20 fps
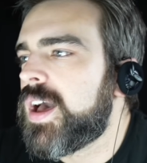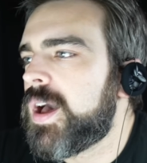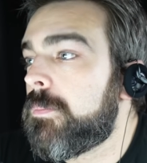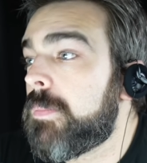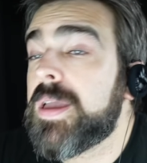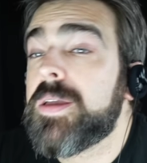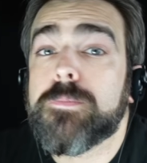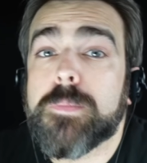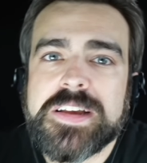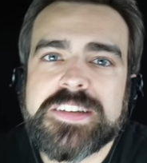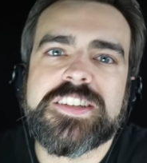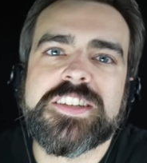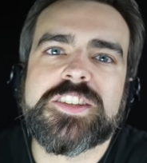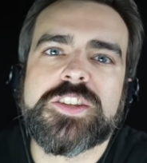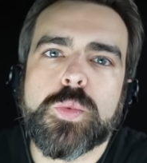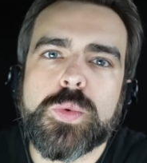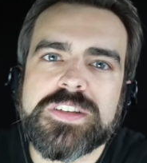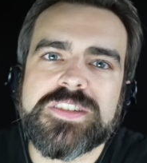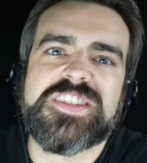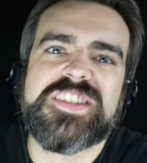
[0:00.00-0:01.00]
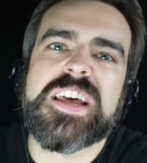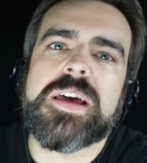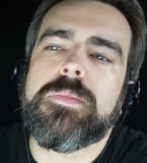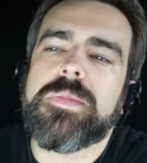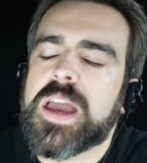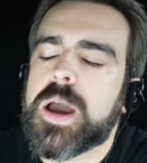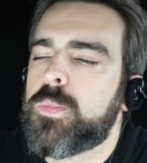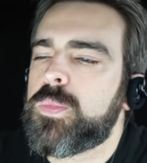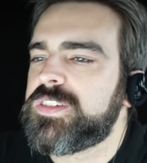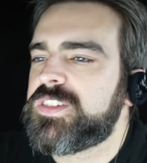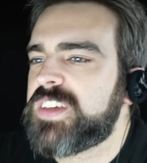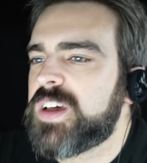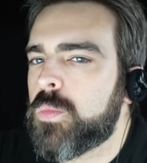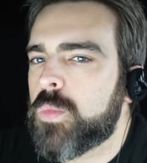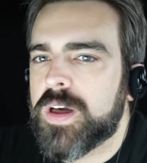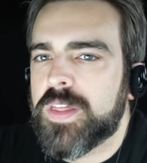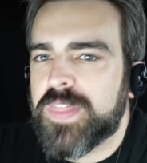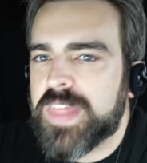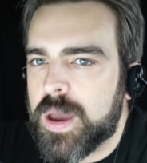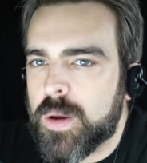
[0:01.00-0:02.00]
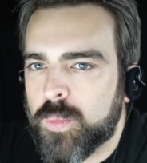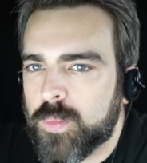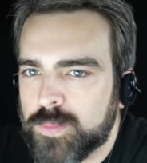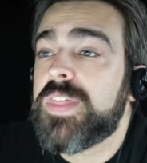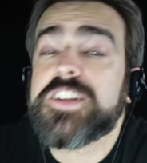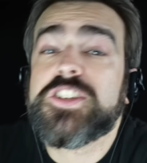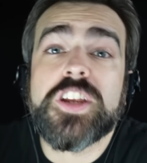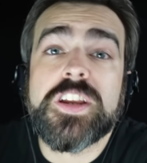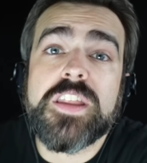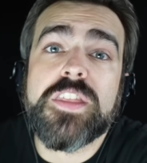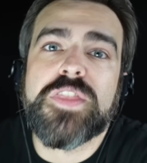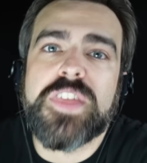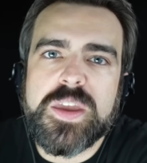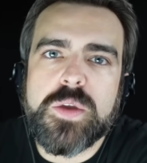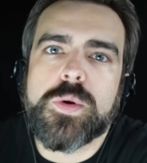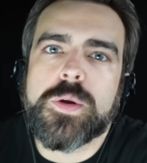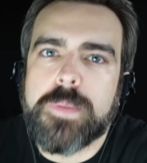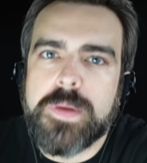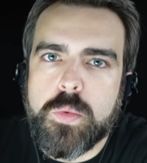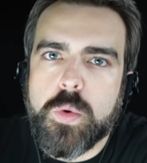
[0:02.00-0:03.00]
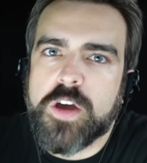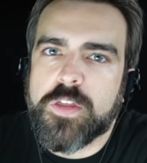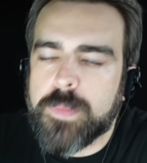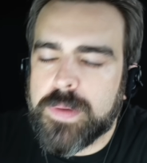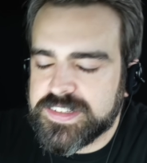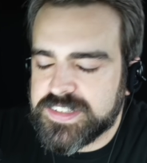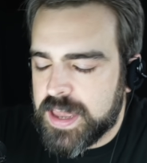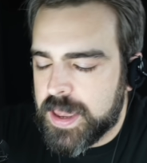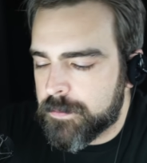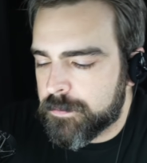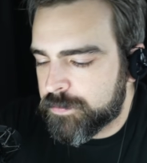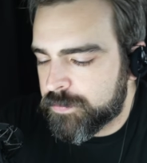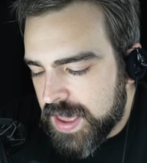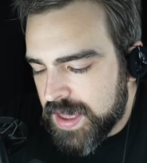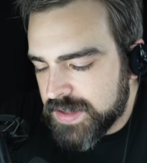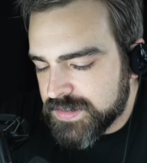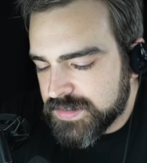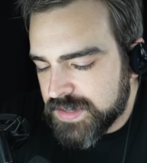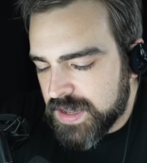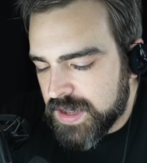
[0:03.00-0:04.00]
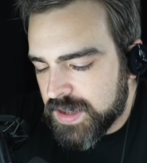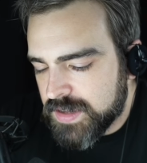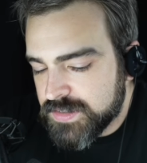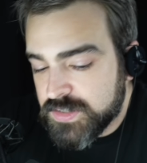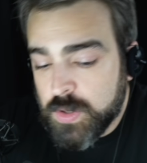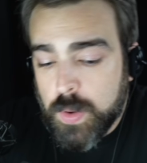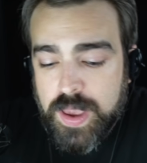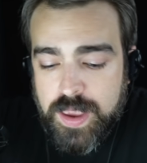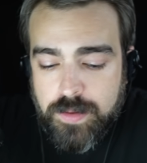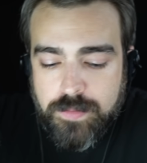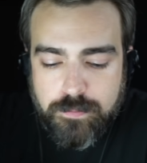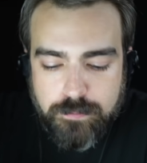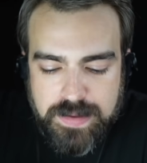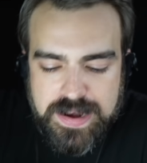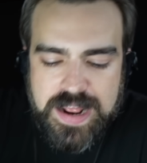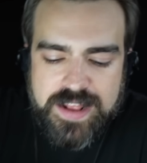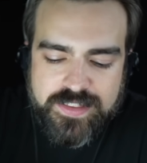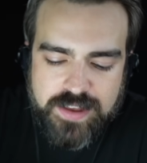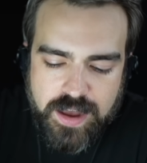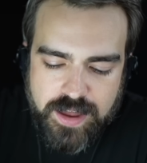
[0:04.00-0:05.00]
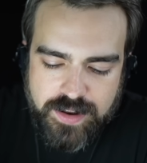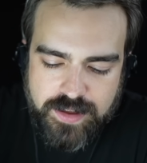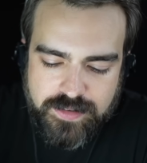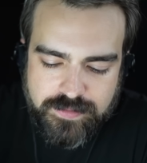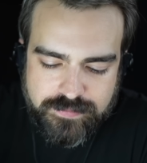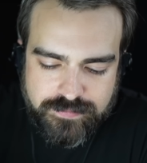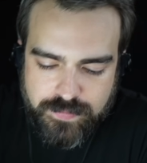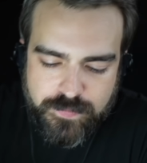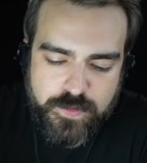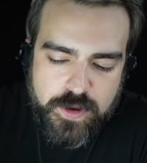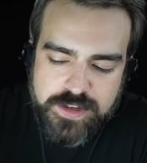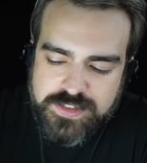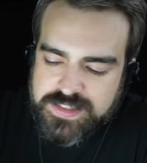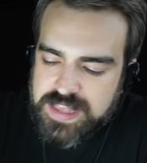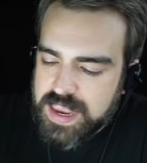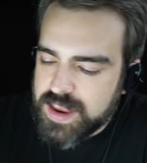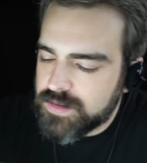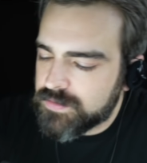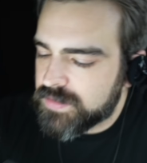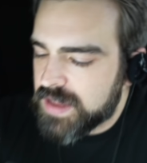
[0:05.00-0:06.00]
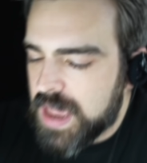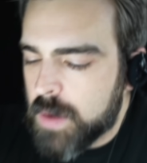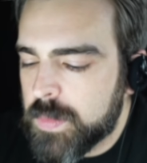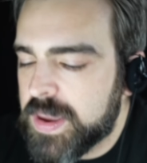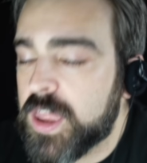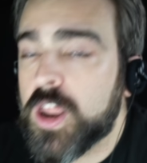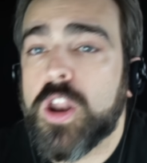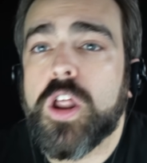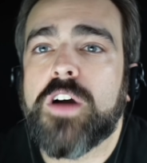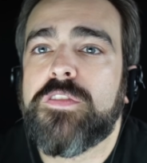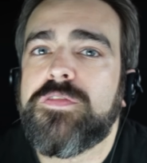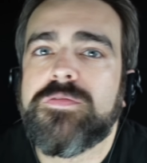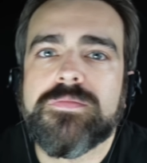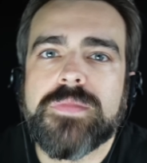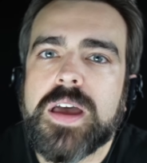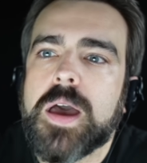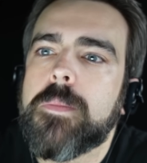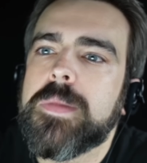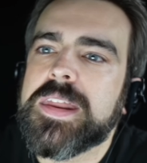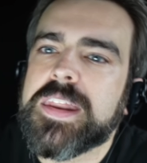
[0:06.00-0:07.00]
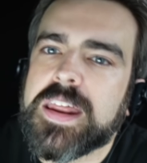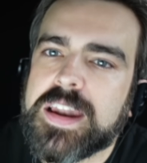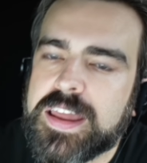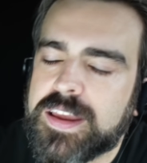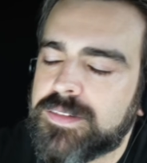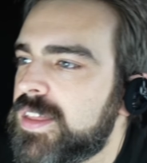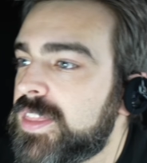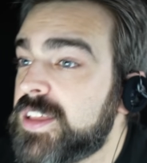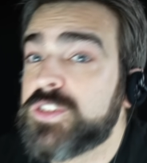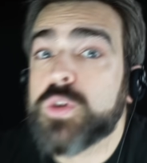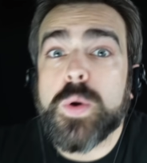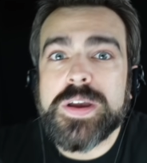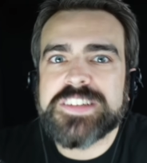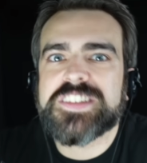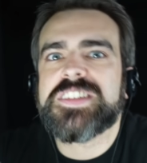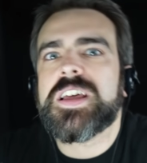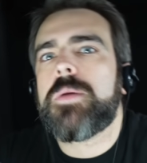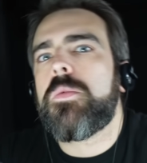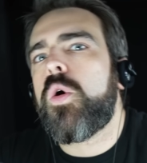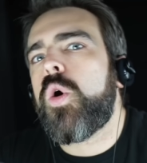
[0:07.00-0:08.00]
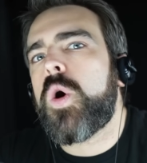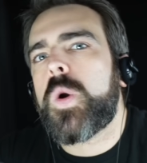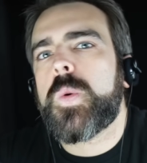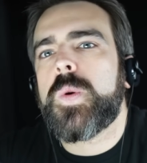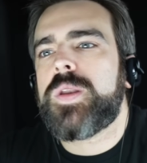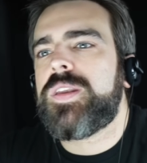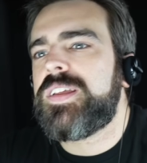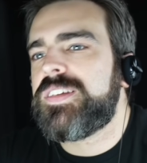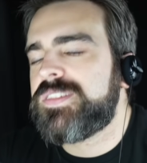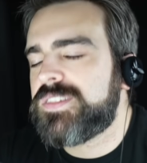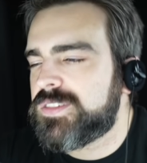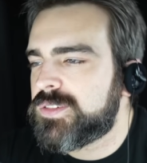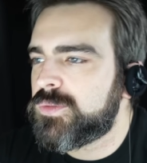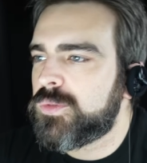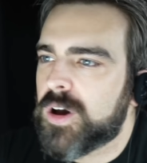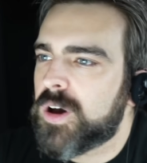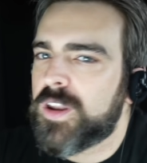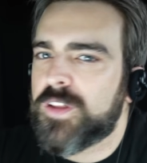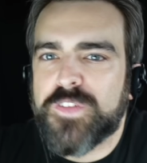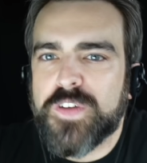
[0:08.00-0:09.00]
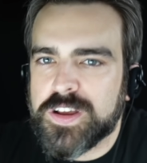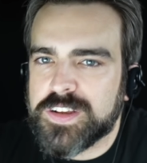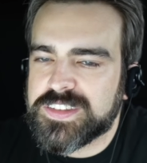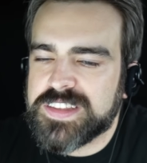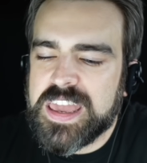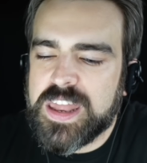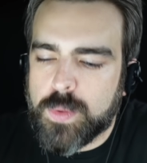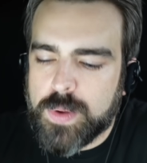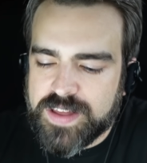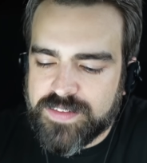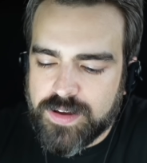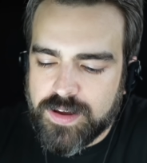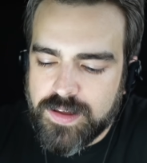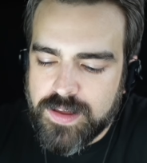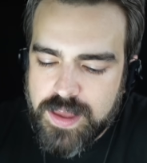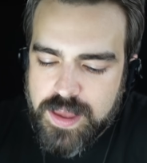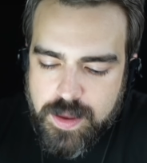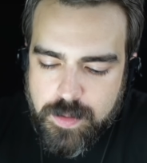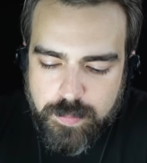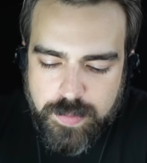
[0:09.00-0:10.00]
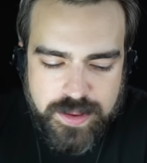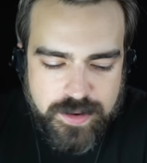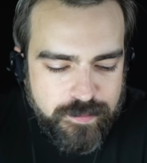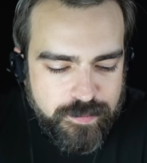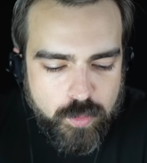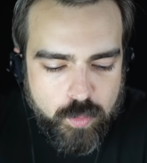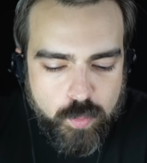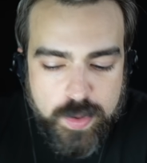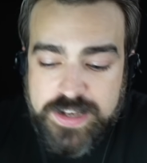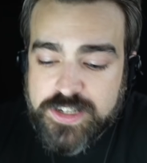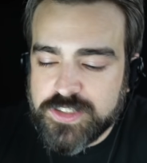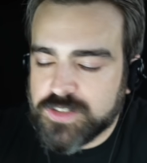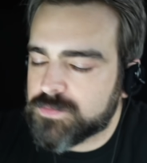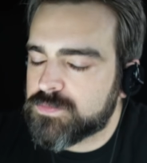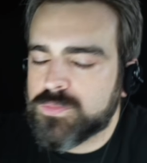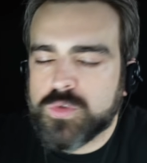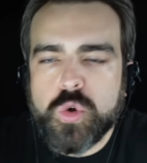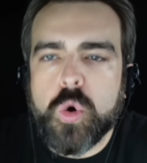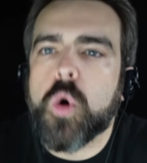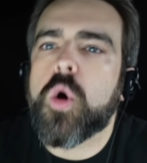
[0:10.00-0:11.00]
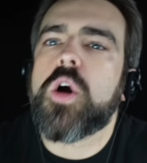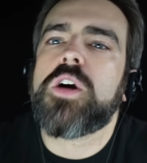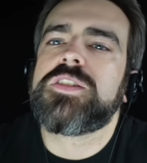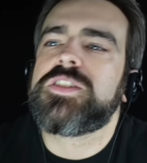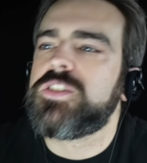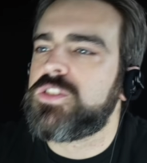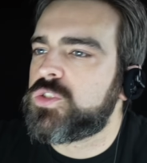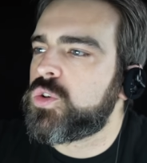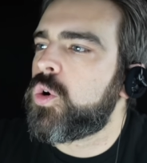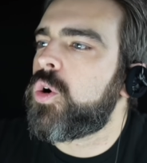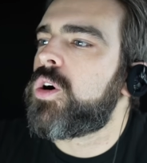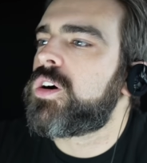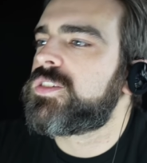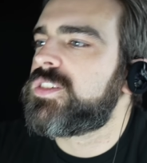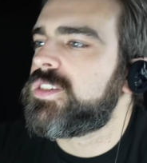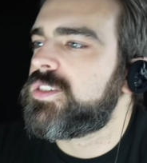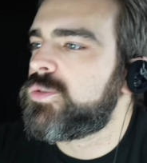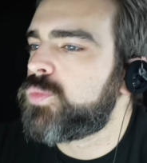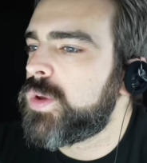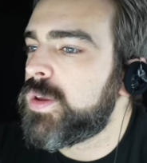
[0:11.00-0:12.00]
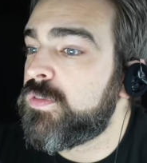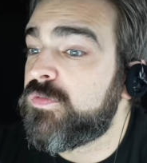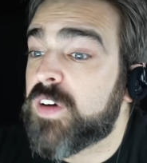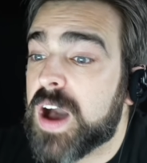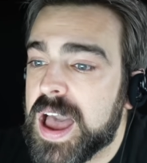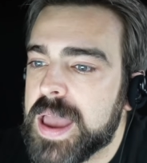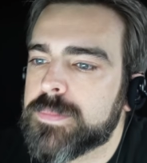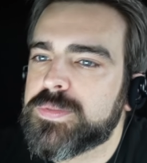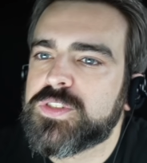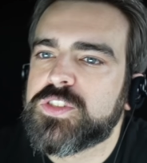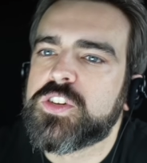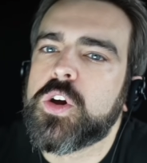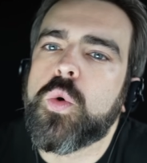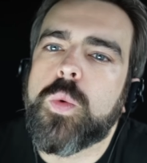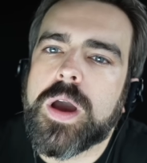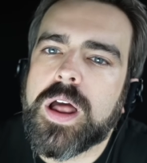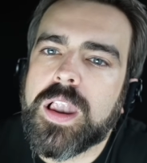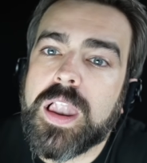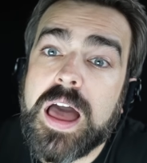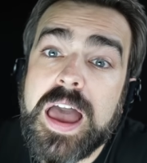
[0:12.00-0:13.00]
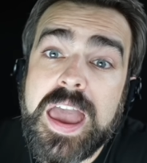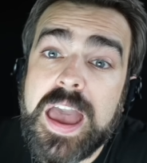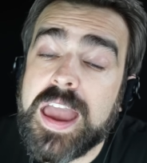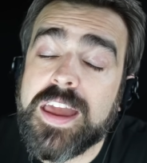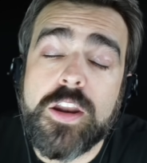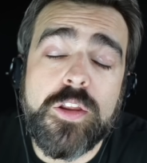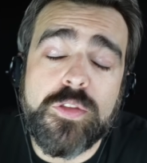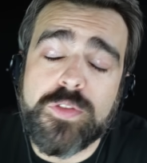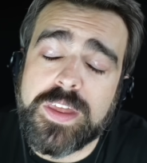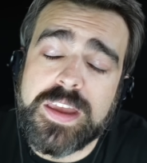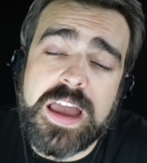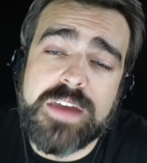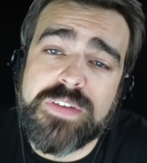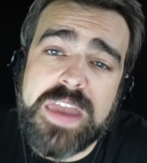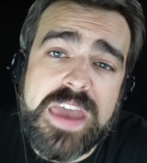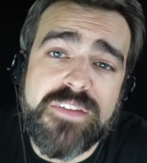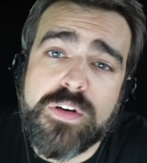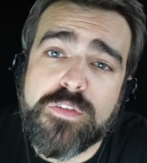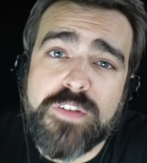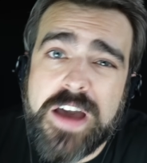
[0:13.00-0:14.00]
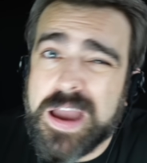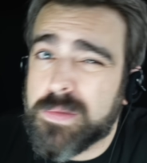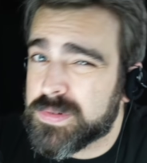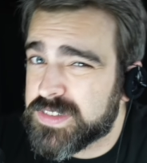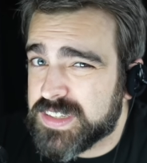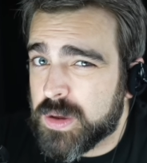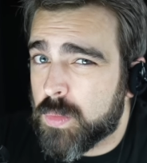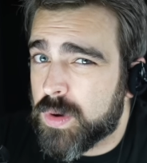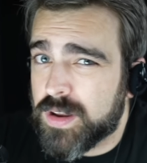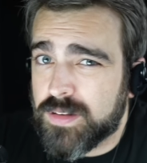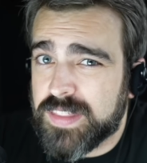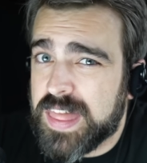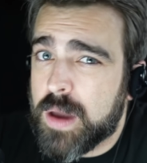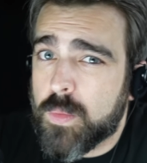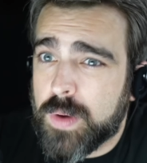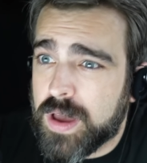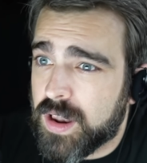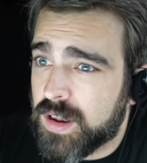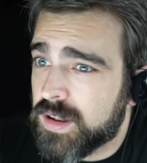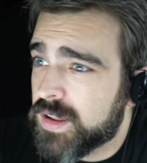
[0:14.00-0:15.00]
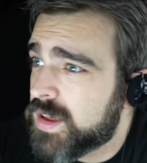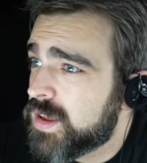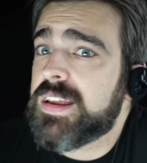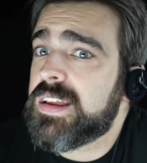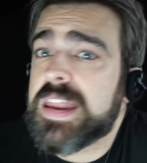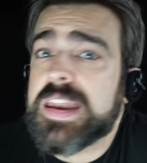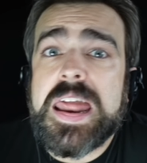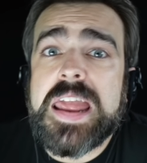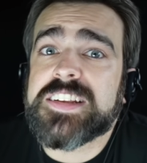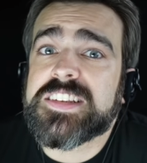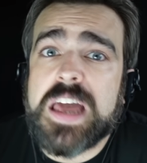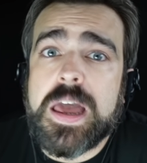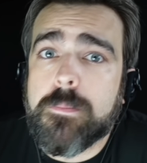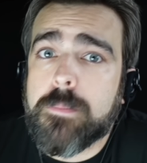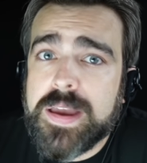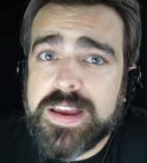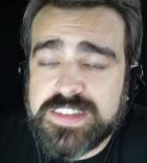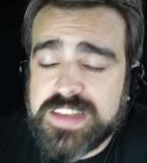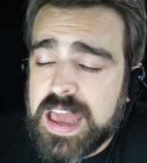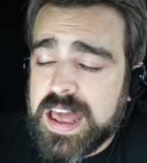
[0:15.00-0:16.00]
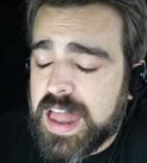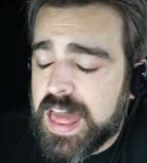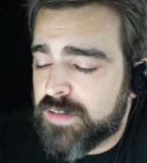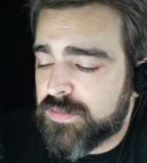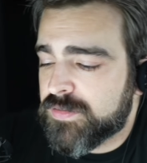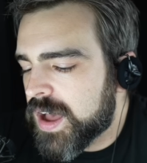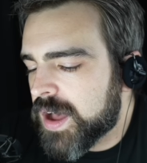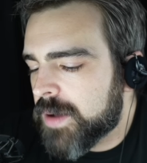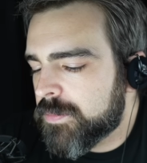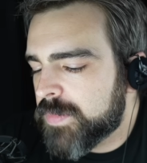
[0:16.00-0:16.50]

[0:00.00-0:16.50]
My sister wouldn't set me up with someone that she didn't think would be worth my time. And so I met Aitana, first date, and we hit it off immediately. There's always some awkwardness on a first date or whatever, but we just talked and we vibed so well. I don't think I've ever vibed with someone that well in any time in my entire life.